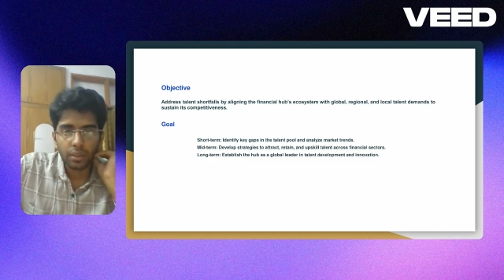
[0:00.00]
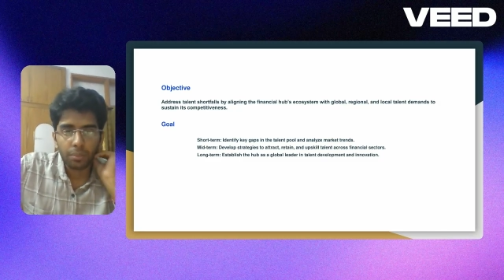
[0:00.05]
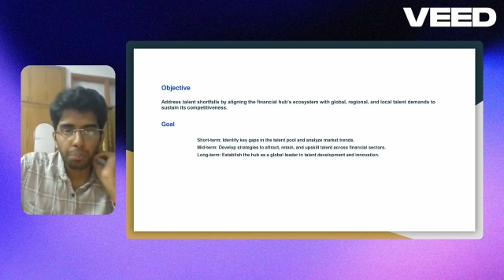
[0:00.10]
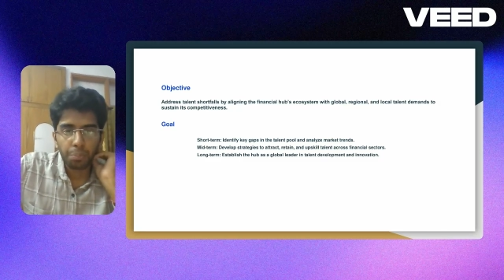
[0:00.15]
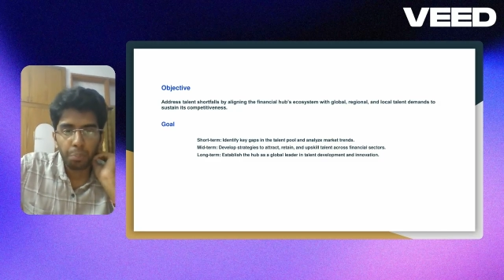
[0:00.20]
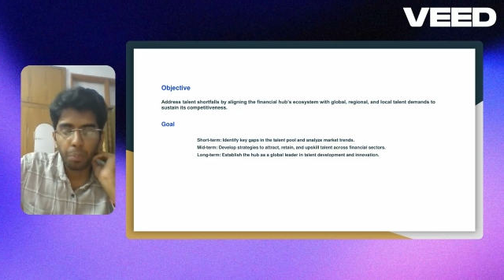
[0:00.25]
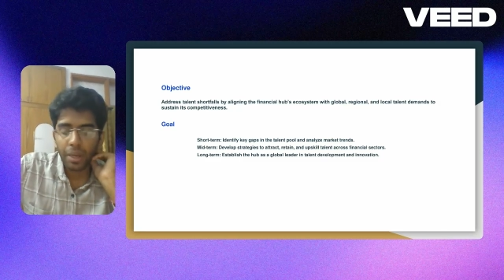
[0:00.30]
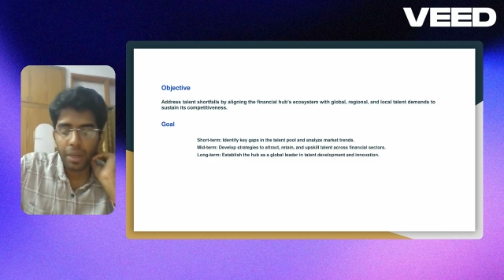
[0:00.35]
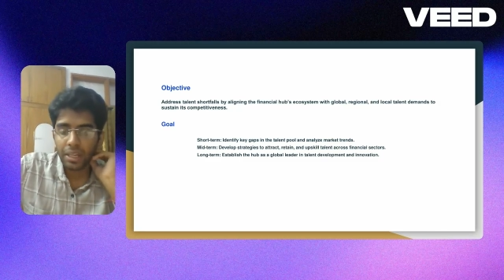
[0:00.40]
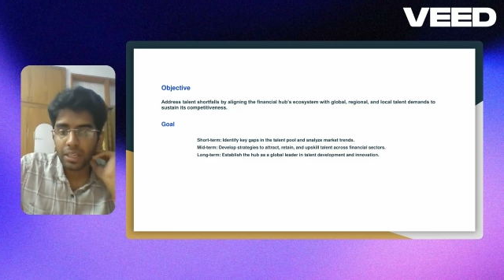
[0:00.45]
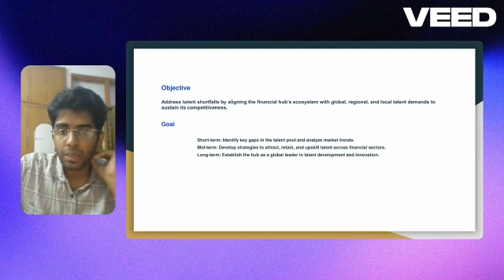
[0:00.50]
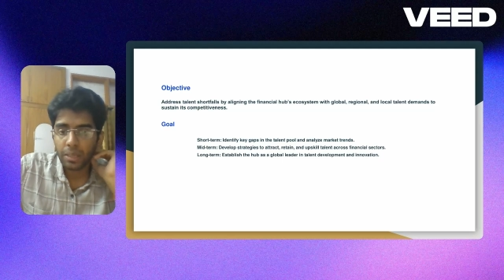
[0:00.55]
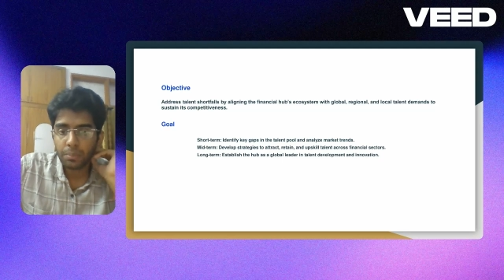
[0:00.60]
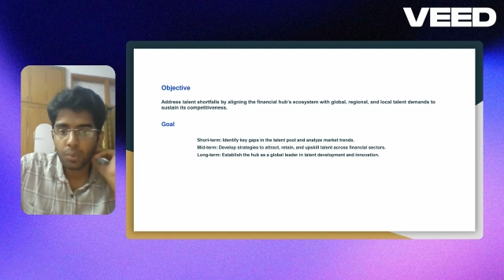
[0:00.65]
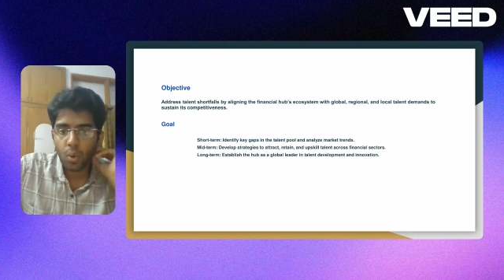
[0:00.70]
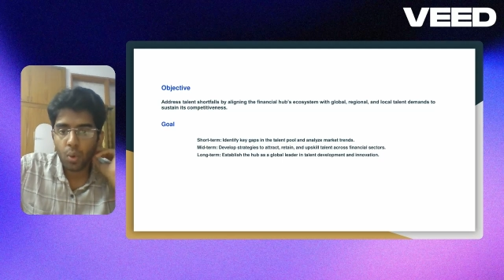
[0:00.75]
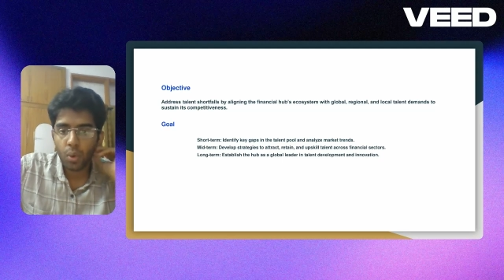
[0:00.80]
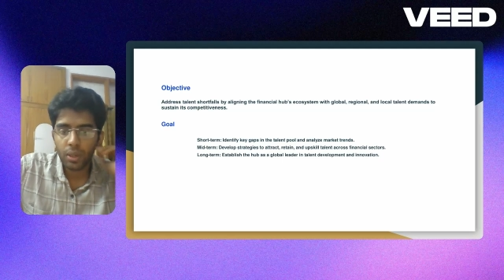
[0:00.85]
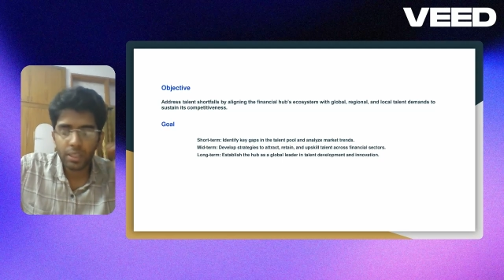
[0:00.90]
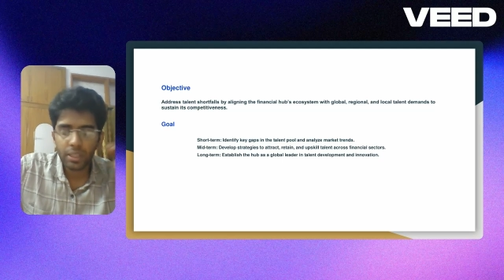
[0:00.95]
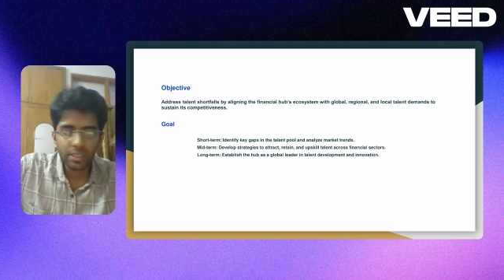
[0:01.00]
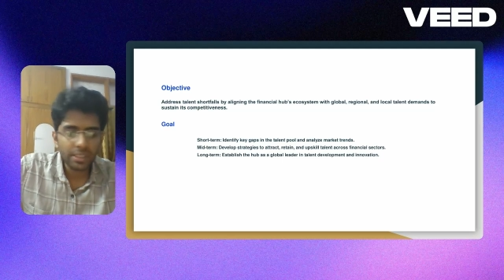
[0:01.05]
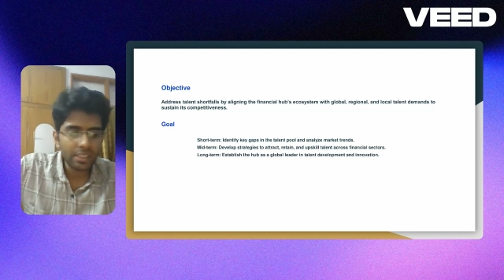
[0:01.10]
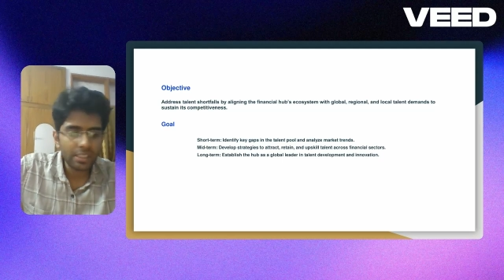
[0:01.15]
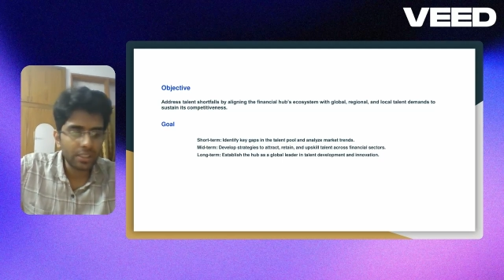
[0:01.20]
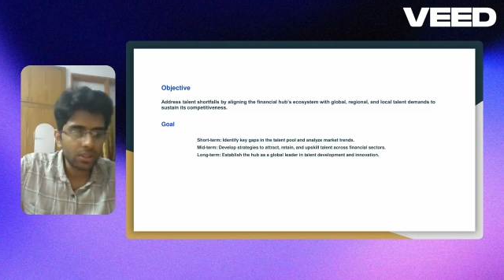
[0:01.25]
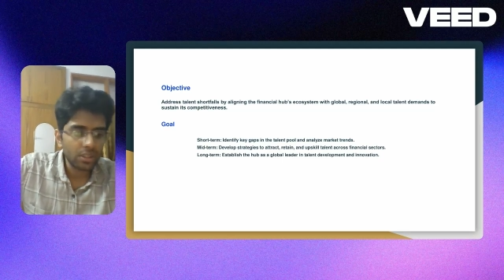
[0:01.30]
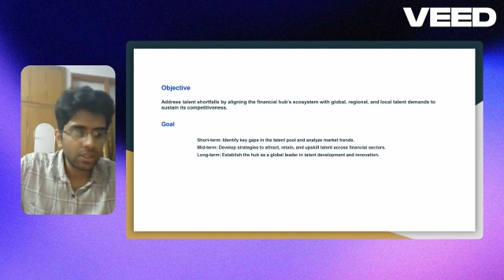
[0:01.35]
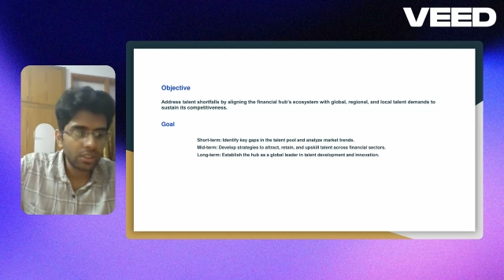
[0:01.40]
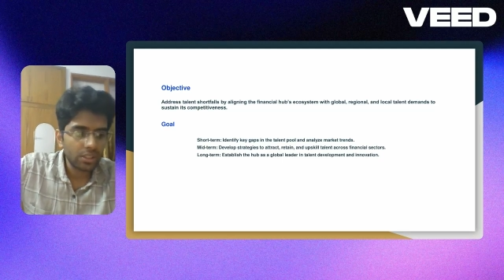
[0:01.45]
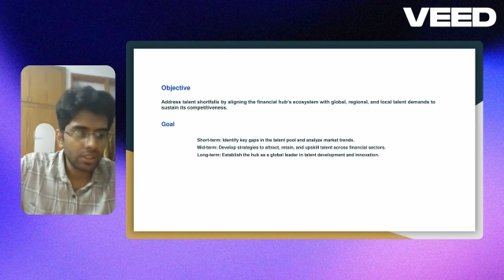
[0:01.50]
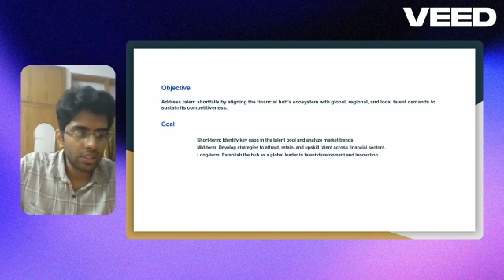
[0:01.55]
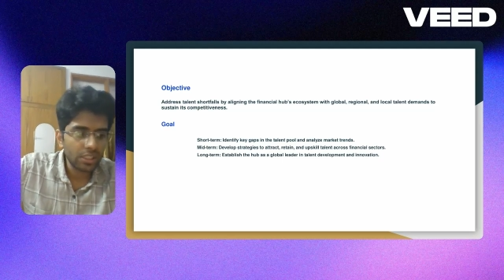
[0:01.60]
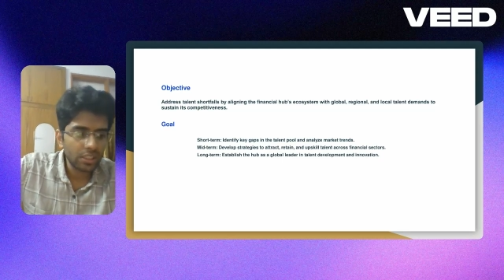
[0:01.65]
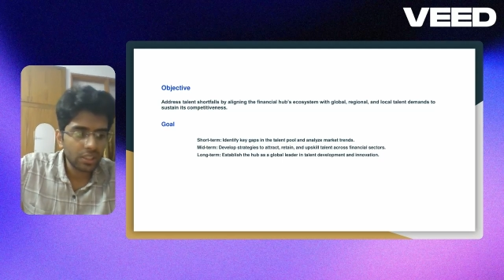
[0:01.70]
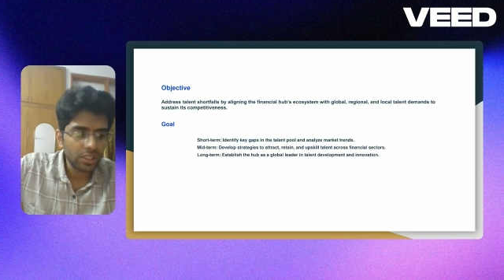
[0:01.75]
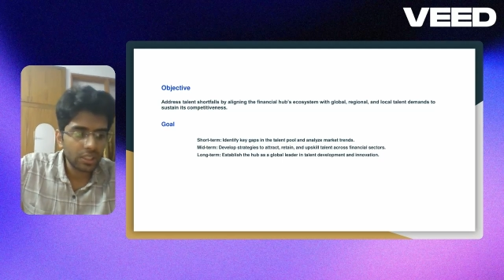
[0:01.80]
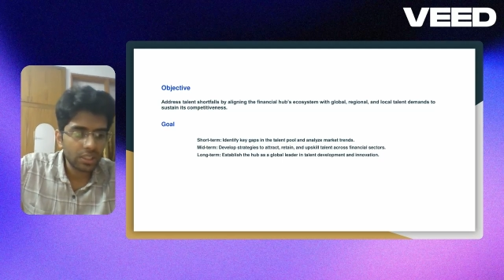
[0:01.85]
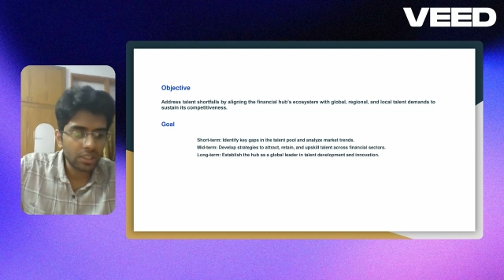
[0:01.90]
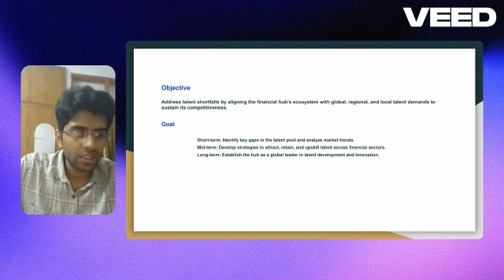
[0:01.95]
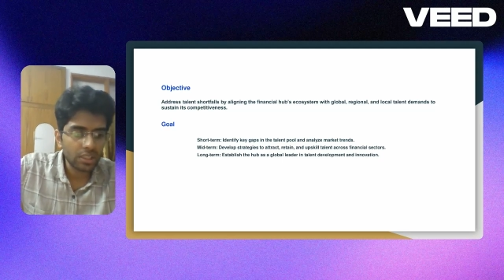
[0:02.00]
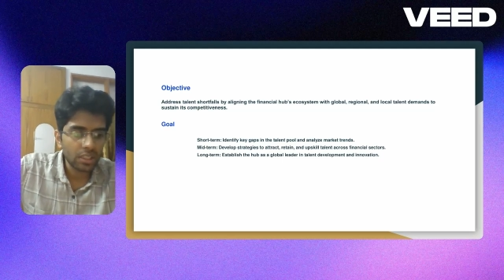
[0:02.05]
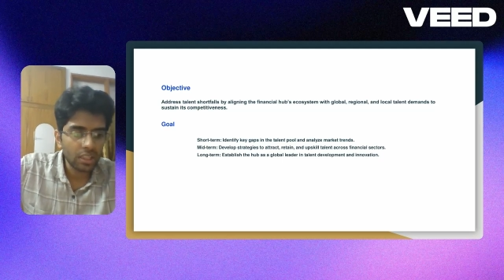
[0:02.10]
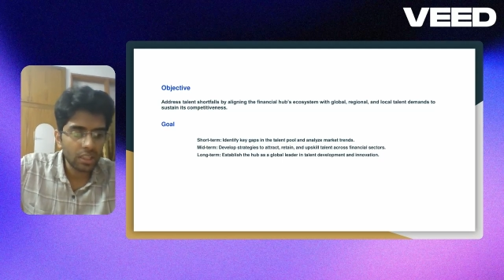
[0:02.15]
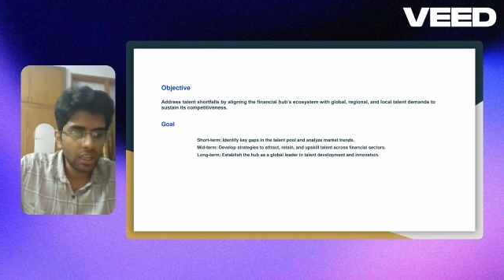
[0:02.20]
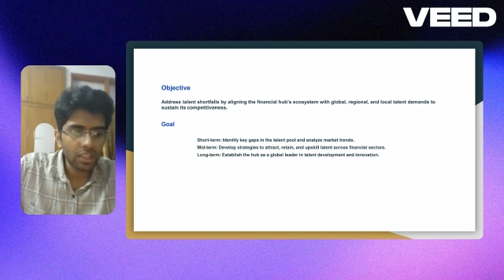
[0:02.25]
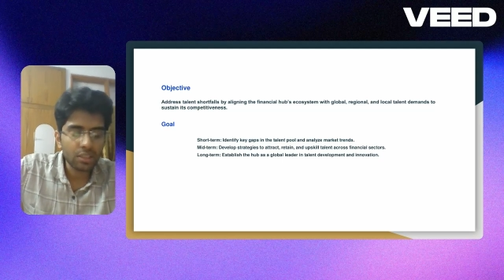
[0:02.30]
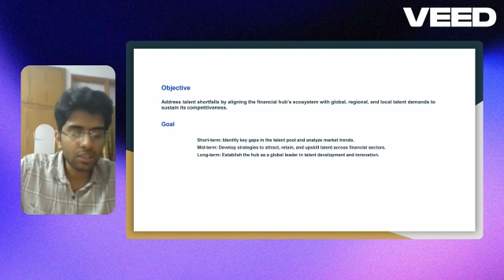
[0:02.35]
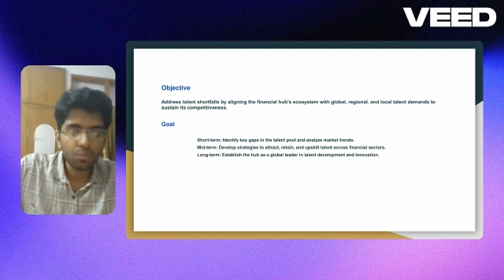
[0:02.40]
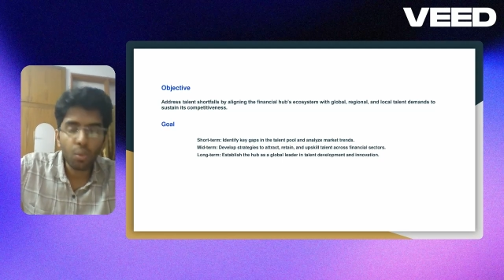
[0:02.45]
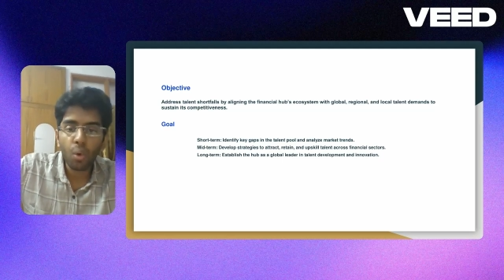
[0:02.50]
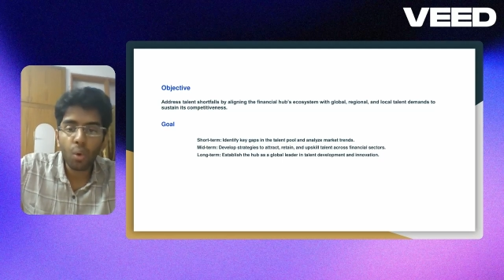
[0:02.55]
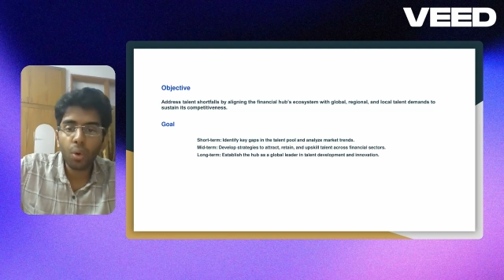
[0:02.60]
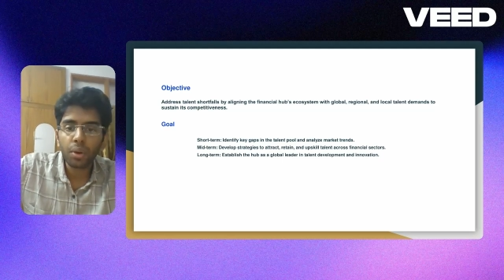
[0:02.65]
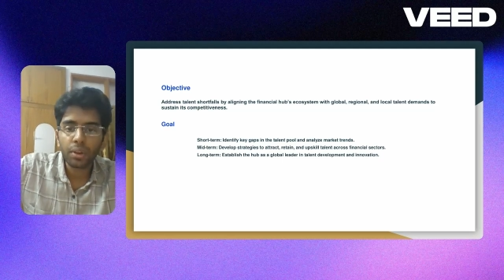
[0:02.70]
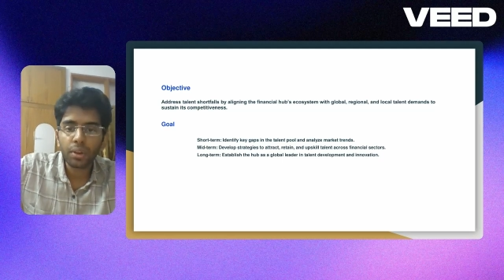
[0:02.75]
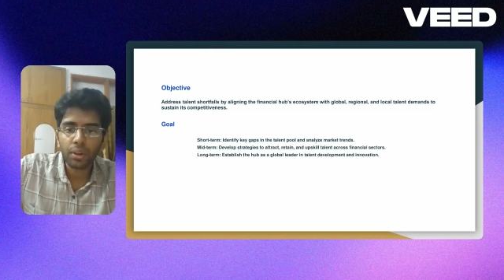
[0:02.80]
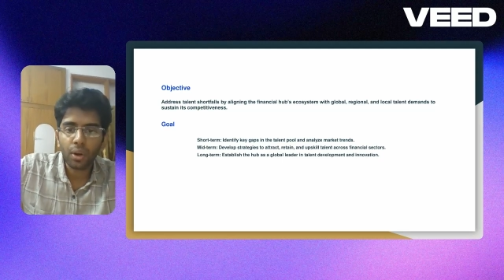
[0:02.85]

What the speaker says: mid-term goal is more